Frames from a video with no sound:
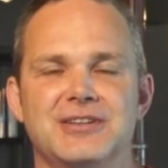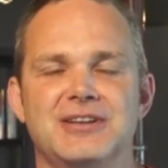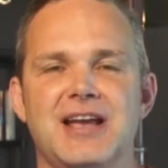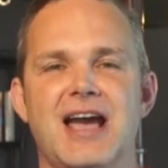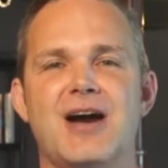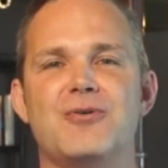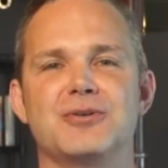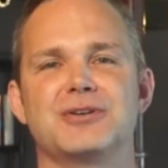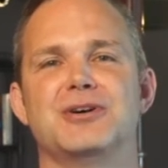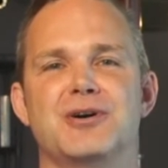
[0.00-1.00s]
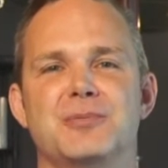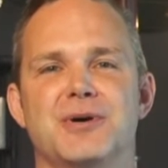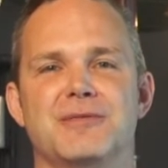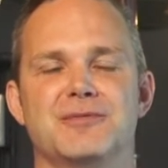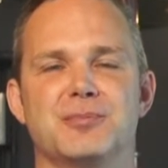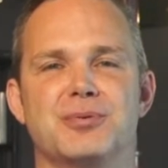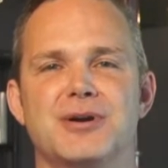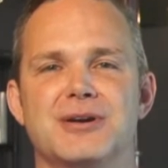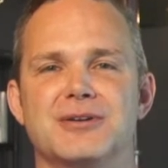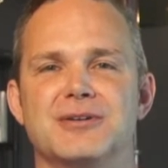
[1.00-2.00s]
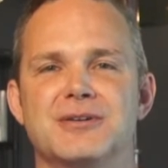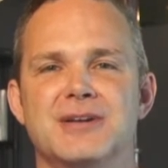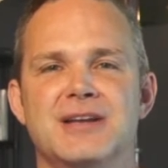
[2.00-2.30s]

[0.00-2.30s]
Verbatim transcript: the outcome of the prayer.